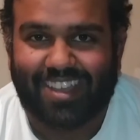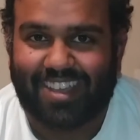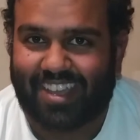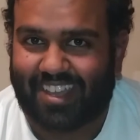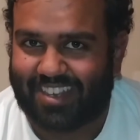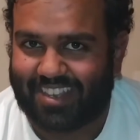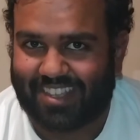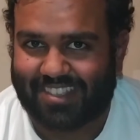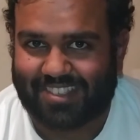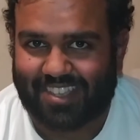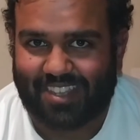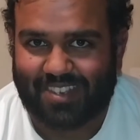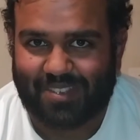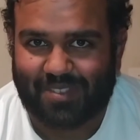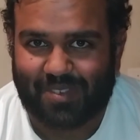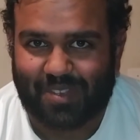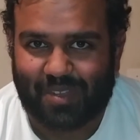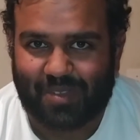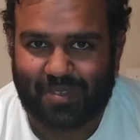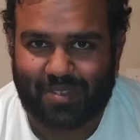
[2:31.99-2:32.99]
And yes, I
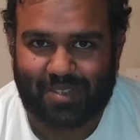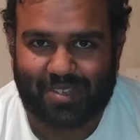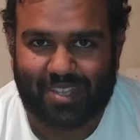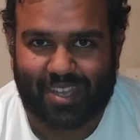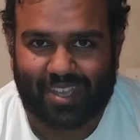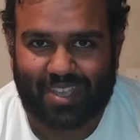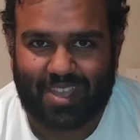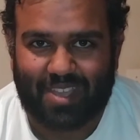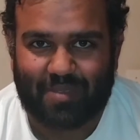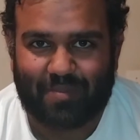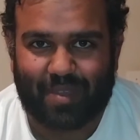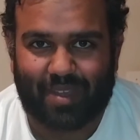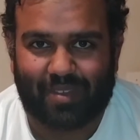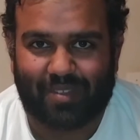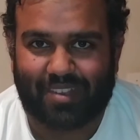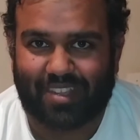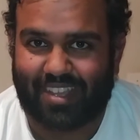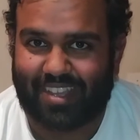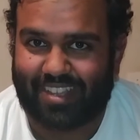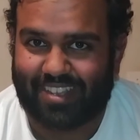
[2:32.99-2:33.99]
do know who you're talking
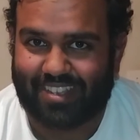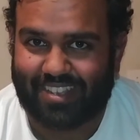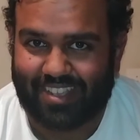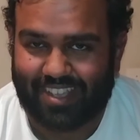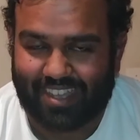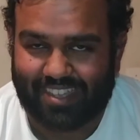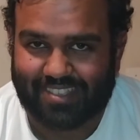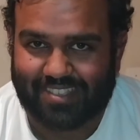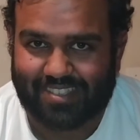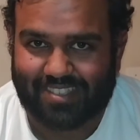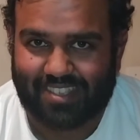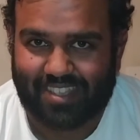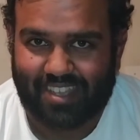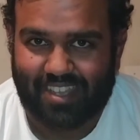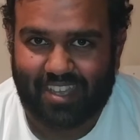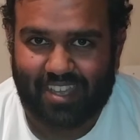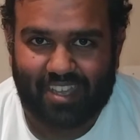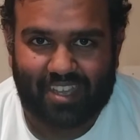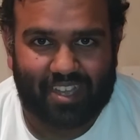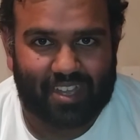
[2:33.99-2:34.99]
about, and yes,
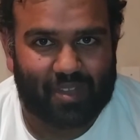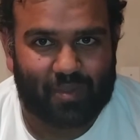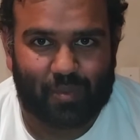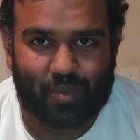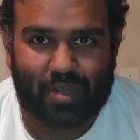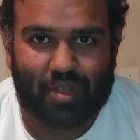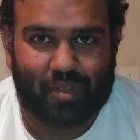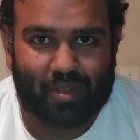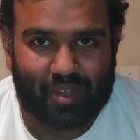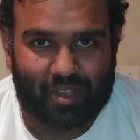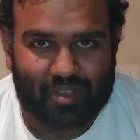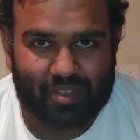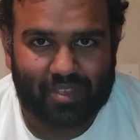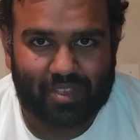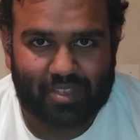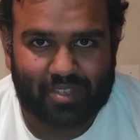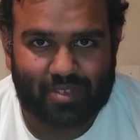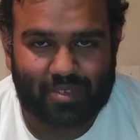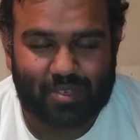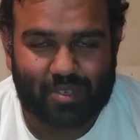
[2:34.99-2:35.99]
we are all
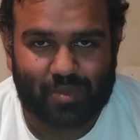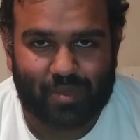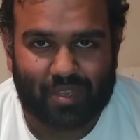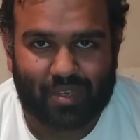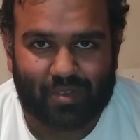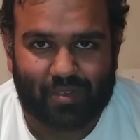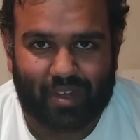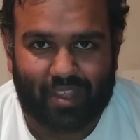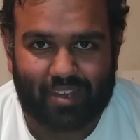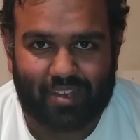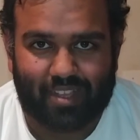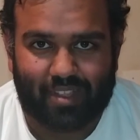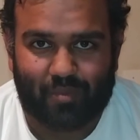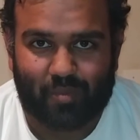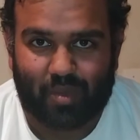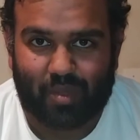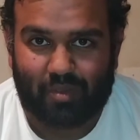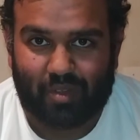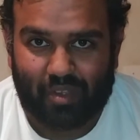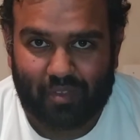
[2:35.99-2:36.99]
doing great, and
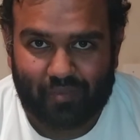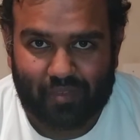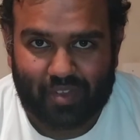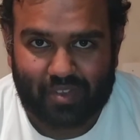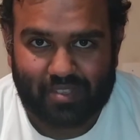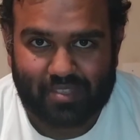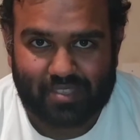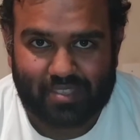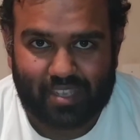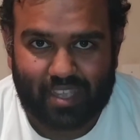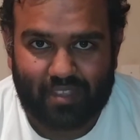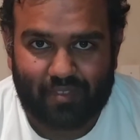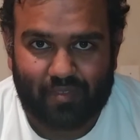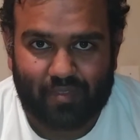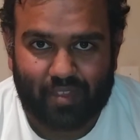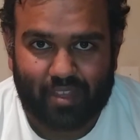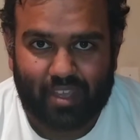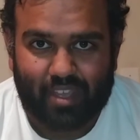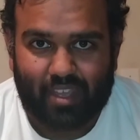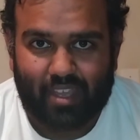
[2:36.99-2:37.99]
we are all very
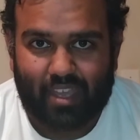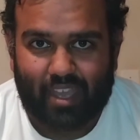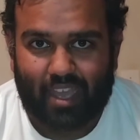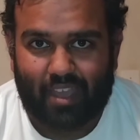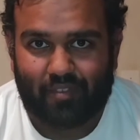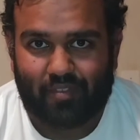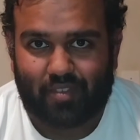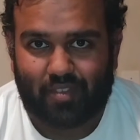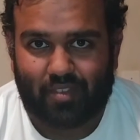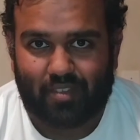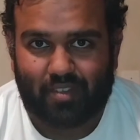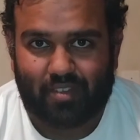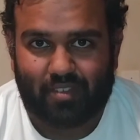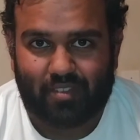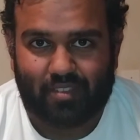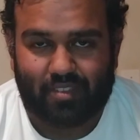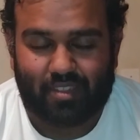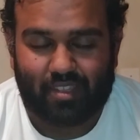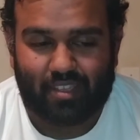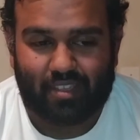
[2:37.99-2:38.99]
safe after
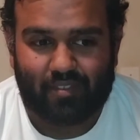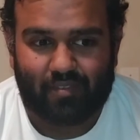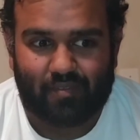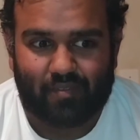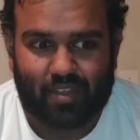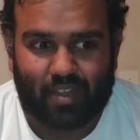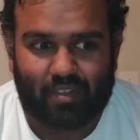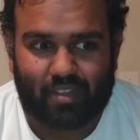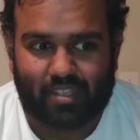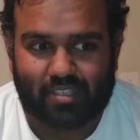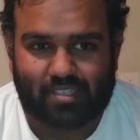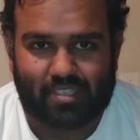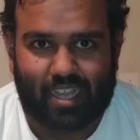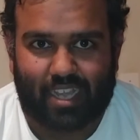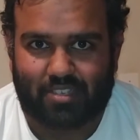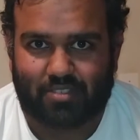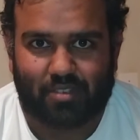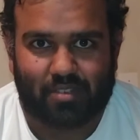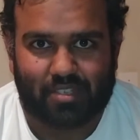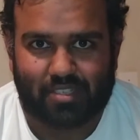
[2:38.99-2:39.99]
the various
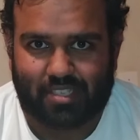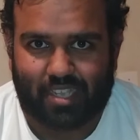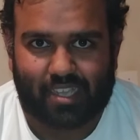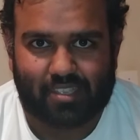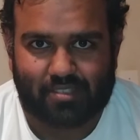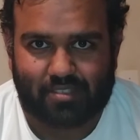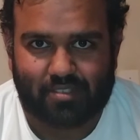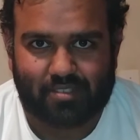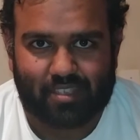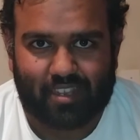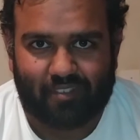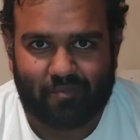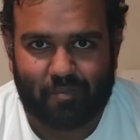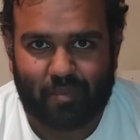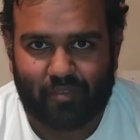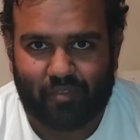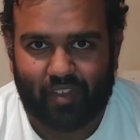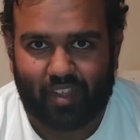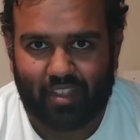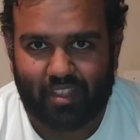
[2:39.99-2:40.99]
natural disasters that have
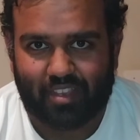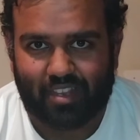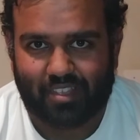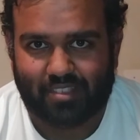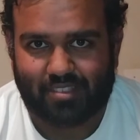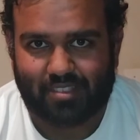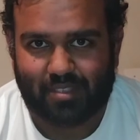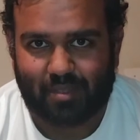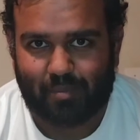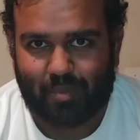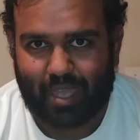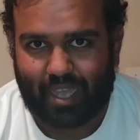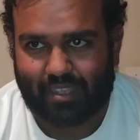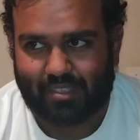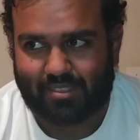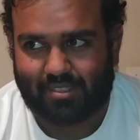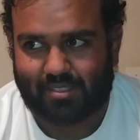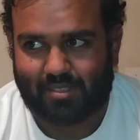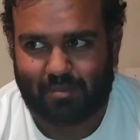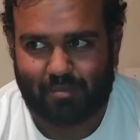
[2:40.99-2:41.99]
befallen us in the
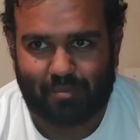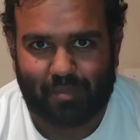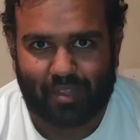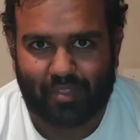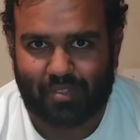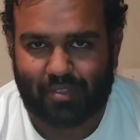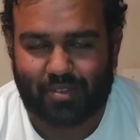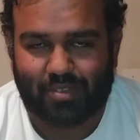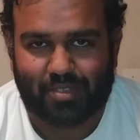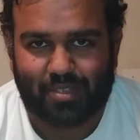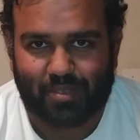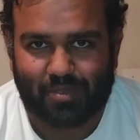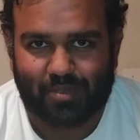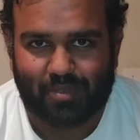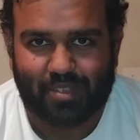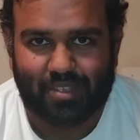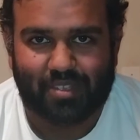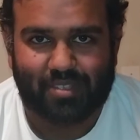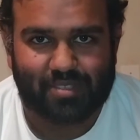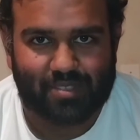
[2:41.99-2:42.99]
past month or two.
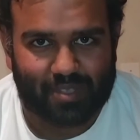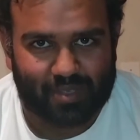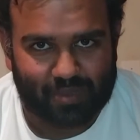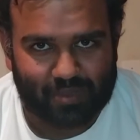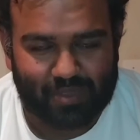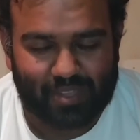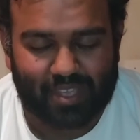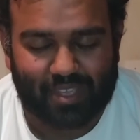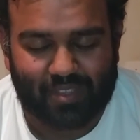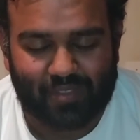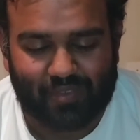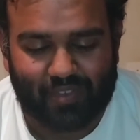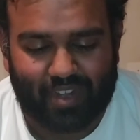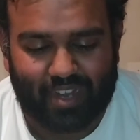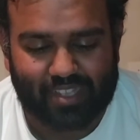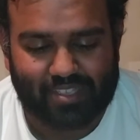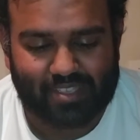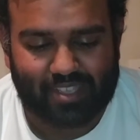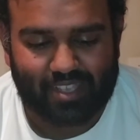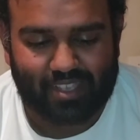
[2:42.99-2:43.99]
So thank you for
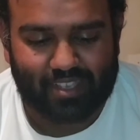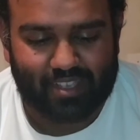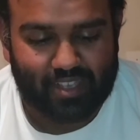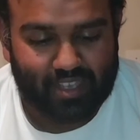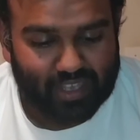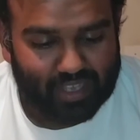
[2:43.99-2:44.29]
asking.